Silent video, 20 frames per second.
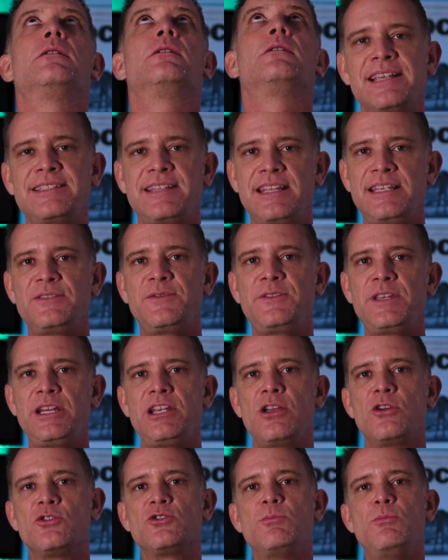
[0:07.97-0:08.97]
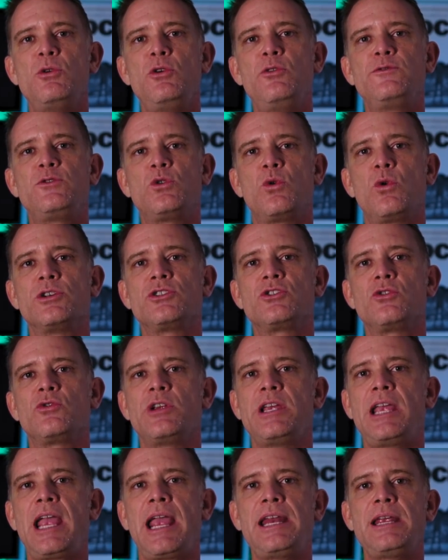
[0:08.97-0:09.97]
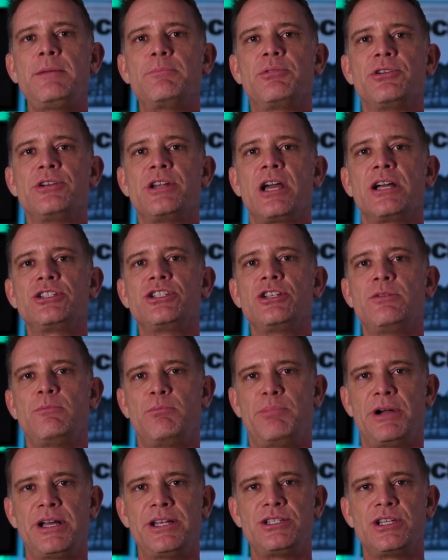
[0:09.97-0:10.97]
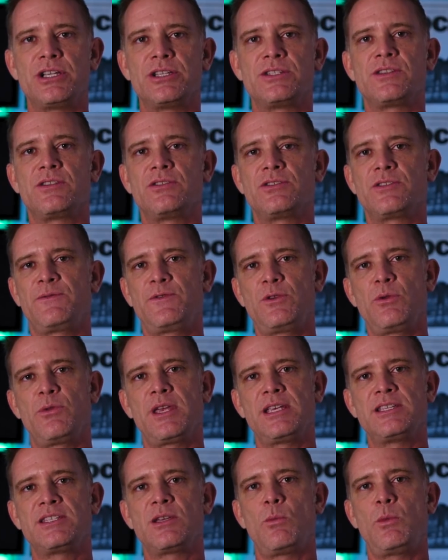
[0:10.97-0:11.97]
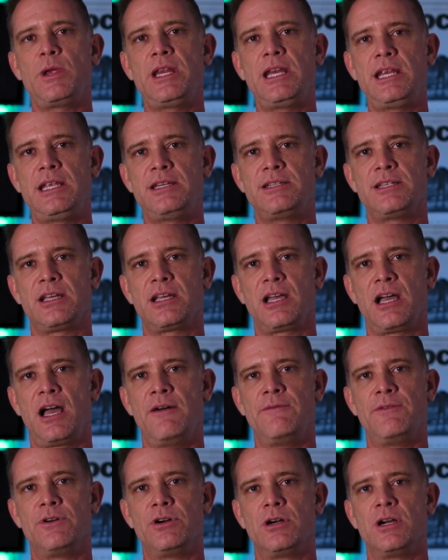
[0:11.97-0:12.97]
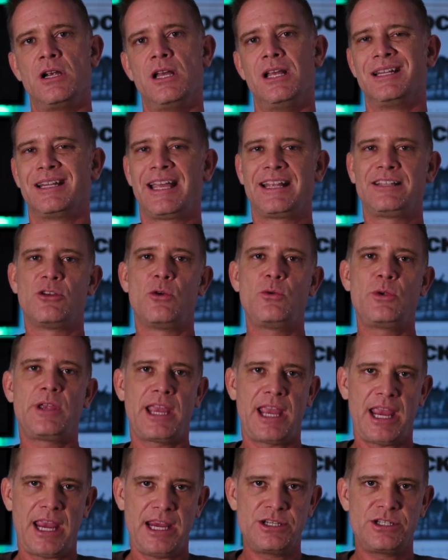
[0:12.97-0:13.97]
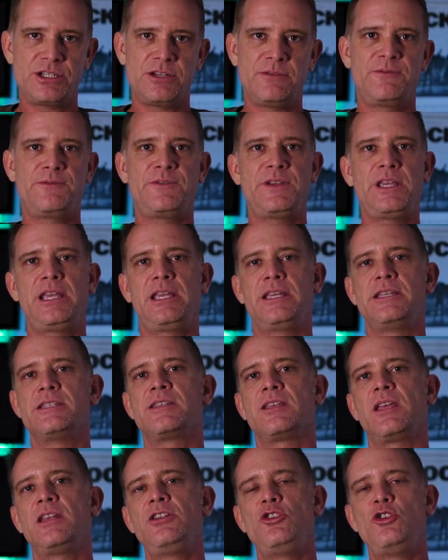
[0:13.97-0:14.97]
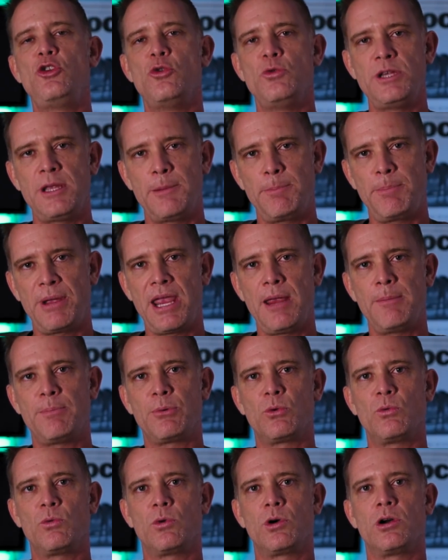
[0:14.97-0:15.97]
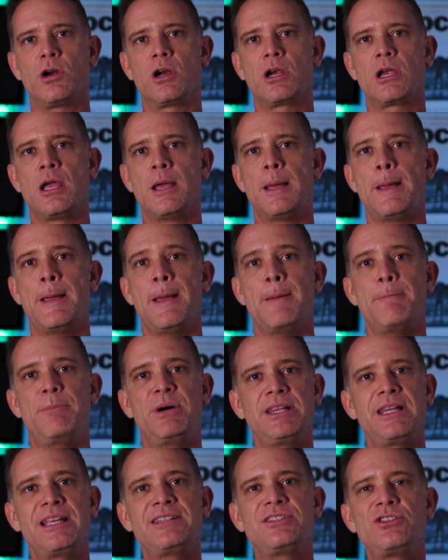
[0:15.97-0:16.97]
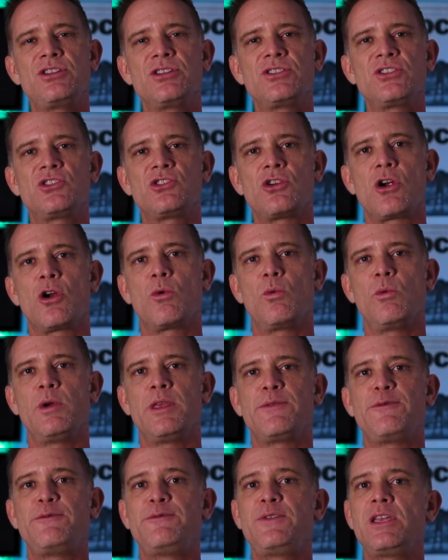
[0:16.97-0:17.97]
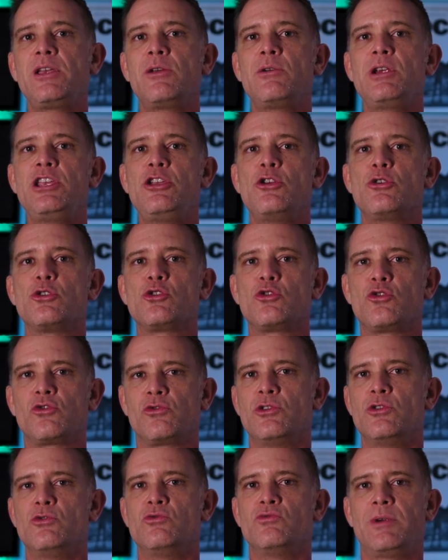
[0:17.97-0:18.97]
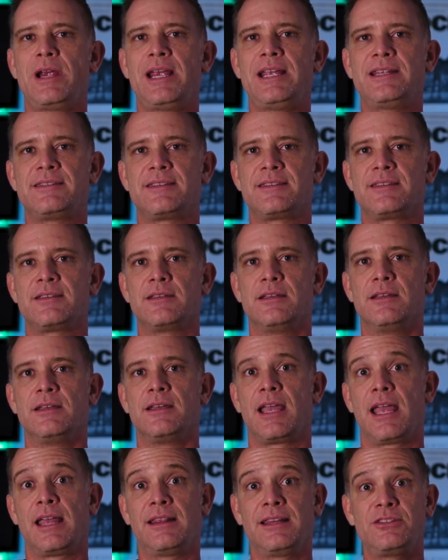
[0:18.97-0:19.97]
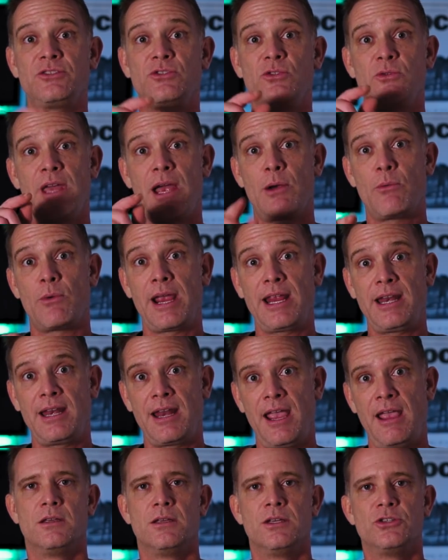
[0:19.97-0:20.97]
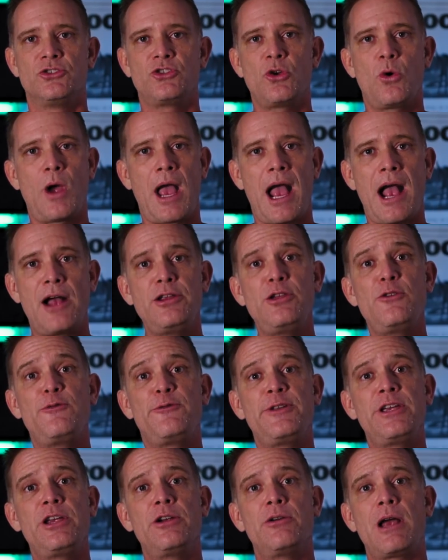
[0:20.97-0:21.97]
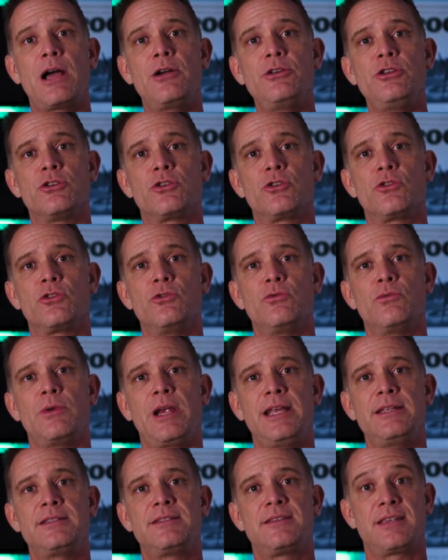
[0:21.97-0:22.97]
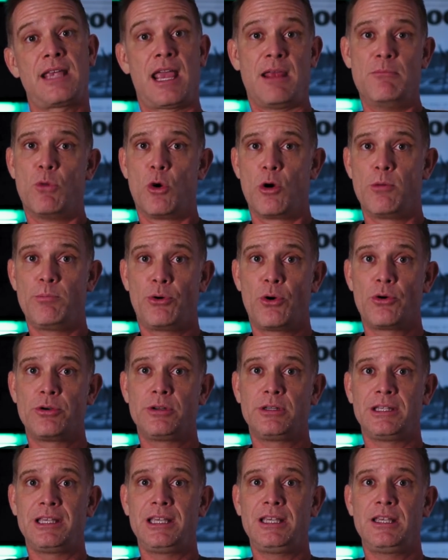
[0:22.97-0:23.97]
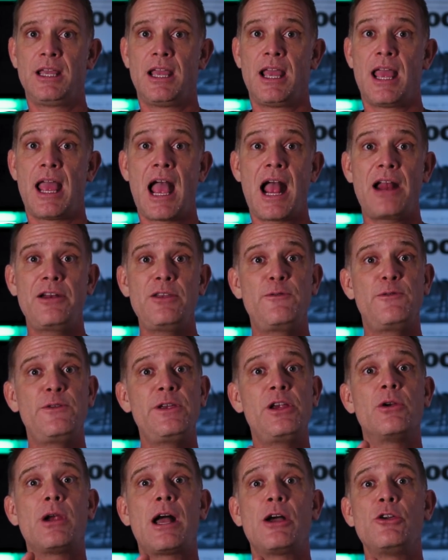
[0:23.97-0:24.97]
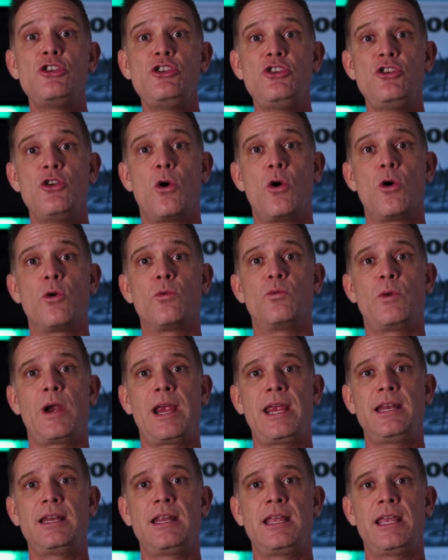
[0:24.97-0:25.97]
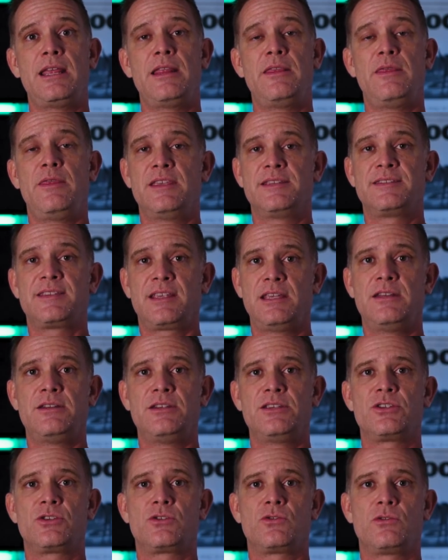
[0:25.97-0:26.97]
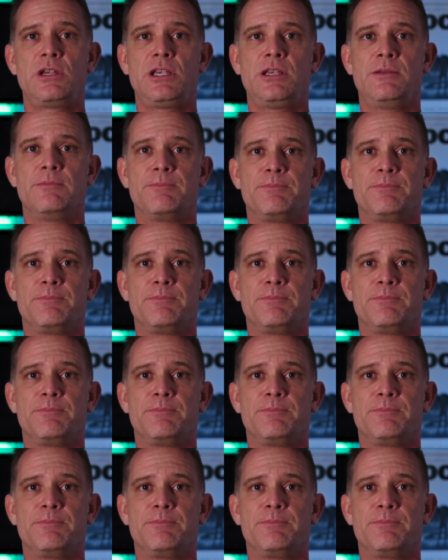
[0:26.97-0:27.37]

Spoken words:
As these videos move towards creating production budgets, there's a few things that we need to cover, like location fees and union paperwork. But let's just start with figuring your crew rates. And let's do that right now. So how do you figure out your crew rates? And more importantly, how do you figure out your rate in this industry?